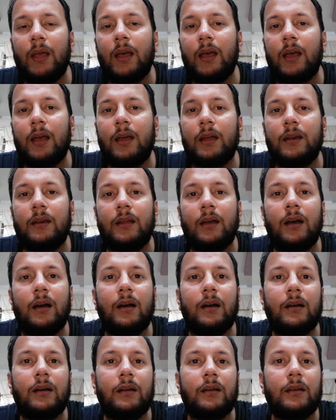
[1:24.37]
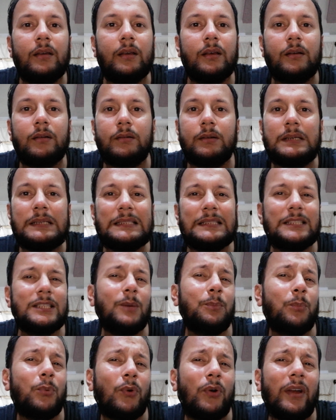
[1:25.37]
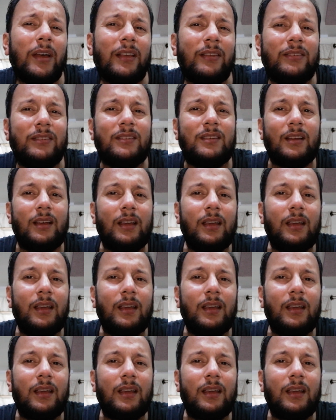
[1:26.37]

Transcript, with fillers: And I suppressed